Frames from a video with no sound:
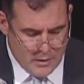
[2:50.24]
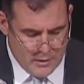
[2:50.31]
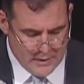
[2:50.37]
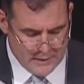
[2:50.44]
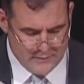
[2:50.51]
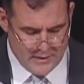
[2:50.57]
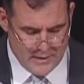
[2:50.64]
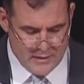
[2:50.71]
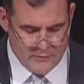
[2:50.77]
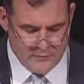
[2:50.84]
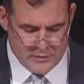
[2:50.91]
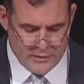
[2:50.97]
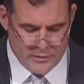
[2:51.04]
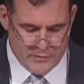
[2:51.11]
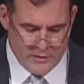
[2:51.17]
Now,
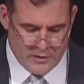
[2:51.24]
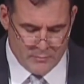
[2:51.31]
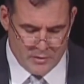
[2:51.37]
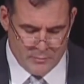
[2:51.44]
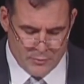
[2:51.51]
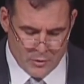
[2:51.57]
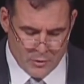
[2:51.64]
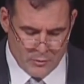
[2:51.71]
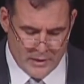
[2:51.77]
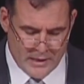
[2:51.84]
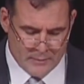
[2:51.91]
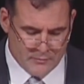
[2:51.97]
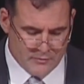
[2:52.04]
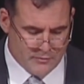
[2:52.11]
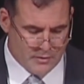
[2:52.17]
today's leader development
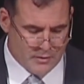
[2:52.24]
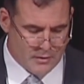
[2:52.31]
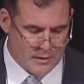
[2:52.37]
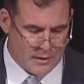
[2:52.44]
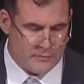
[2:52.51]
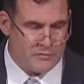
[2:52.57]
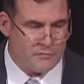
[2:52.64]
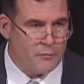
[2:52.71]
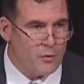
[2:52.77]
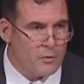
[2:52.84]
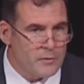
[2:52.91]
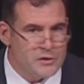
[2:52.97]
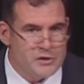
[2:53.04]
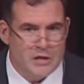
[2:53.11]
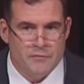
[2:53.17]
programs, as the
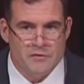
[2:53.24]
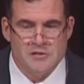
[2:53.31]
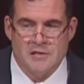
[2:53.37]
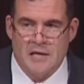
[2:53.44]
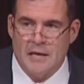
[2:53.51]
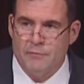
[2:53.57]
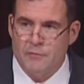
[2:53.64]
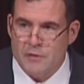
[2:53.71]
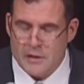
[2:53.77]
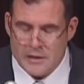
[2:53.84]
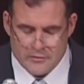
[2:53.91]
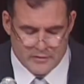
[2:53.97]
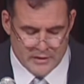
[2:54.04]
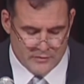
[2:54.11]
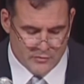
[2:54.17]
former Chief of Staff of the
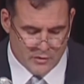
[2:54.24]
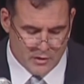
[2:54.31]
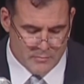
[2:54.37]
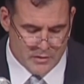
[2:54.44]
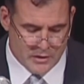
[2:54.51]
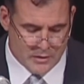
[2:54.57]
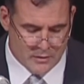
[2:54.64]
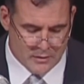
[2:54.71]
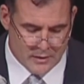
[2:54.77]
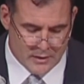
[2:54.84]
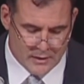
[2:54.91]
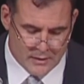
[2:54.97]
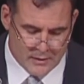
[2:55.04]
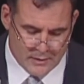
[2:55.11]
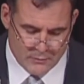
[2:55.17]
United States Army
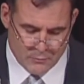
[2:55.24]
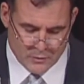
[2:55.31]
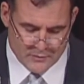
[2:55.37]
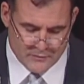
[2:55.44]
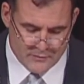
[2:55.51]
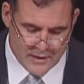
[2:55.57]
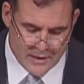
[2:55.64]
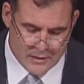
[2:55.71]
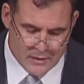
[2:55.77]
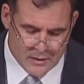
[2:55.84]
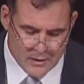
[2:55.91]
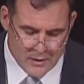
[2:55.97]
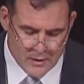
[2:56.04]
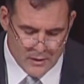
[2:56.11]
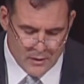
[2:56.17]
had once said,
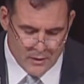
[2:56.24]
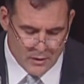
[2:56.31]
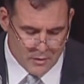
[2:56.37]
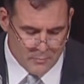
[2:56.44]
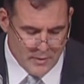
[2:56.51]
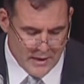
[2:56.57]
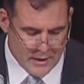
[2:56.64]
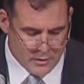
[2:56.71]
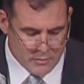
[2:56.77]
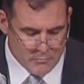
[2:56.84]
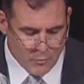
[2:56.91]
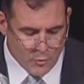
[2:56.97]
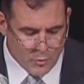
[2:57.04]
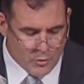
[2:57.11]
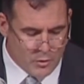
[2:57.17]
are
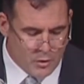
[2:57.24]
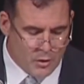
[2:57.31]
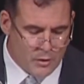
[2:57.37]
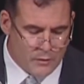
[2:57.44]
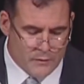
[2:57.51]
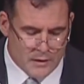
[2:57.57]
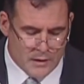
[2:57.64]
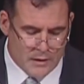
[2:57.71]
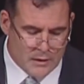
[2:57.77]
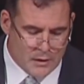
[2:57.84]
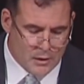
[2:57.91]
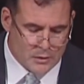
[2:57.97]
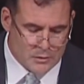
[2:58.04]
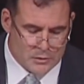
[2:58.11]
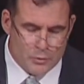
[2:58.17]
patterned more on the
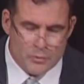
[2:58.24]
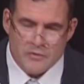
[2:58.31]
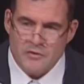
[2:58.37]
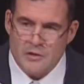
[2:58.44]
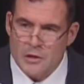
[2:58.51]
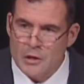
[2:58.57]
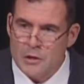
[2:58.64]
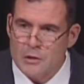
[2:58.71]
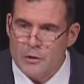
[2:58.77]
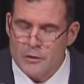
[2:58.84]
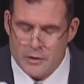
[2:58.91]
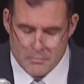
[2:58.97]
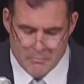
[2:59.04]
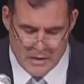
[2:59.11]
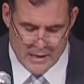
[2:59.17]
Lewis and
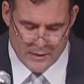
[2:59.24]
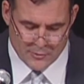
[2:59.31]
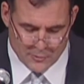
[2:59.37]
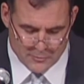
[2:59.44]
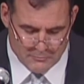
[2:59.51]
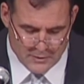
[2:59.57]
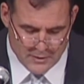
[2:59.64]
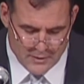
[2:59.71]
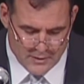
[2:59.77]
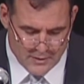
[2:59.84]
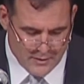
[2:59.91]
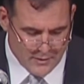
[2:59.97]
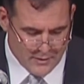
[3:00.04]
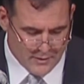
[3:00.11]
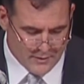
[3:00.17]
Clark model
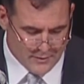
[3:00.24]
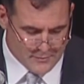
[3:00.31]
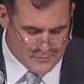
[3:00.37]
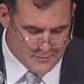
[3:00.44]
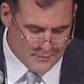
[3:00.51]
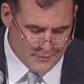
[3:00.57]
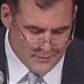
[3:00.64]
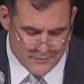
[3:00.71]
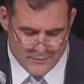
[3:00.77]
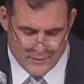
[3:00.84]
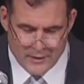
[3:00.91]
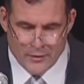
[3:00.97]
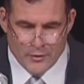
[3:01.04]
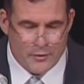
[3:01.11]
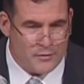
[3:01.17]

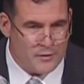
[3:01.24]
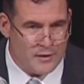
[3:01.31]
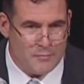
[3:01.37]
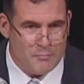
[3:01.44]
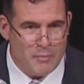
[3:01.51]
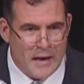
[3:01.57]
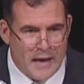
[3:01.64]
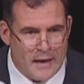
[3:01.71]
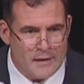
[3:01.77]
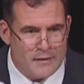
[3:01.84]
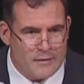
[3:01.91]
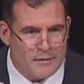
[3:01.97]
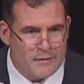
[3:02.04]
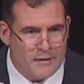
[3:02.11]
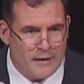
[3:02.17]
than on the
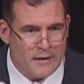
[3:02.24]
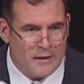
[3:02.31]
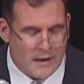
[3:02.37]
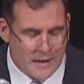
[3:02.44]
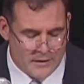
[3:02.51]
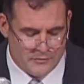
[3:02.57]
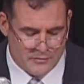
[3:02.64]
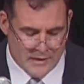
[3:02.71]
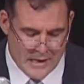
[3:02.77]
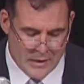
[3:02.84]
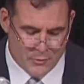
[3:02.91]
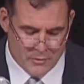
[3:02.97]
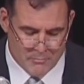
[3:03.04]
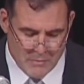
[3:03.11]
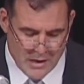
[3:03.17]
Patton and
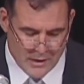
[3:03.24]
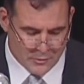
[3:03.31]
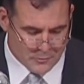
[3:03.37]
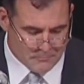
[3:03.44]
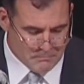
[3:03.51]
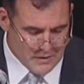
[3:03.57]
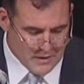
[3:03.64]
Eisenhower model.